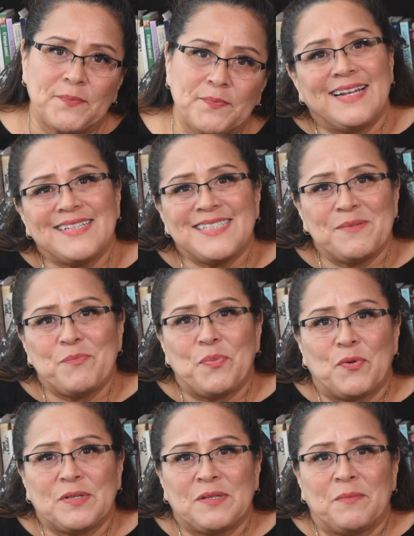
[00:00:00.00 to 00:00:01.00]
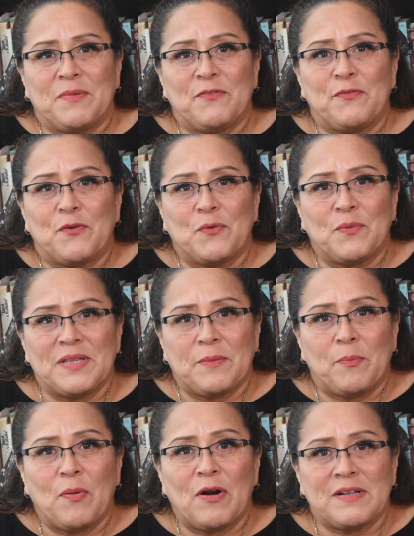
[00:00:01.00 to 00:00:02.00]
It is important before we
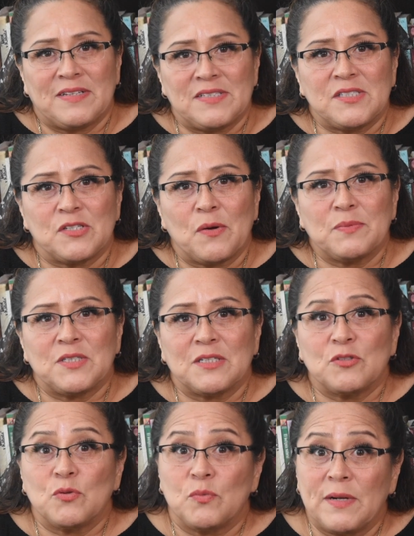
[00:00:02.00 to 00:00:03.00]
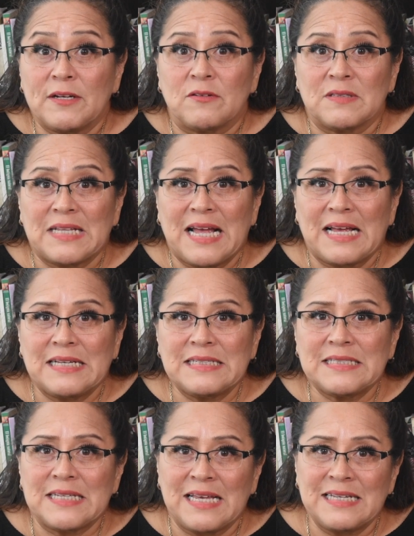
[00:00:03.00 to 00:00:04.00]
depart this subject to
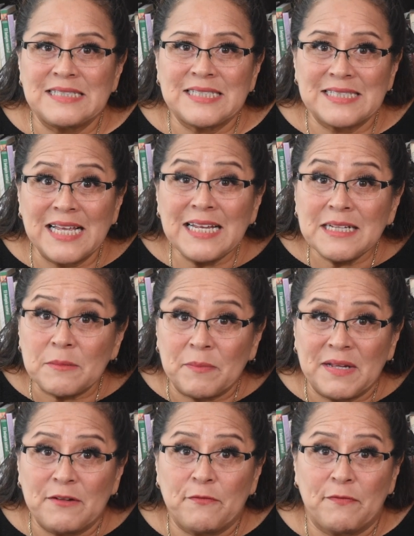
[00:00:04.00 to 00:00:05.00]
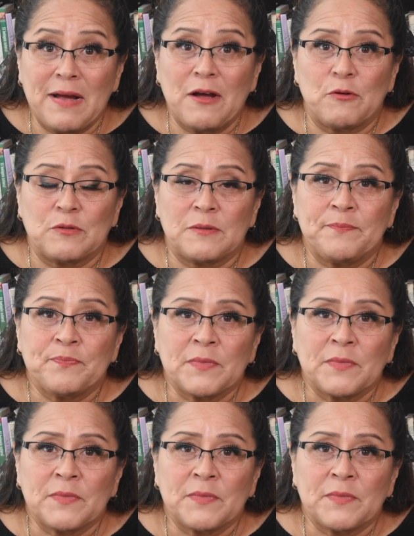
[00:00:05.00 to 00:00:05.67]
recognize a statement found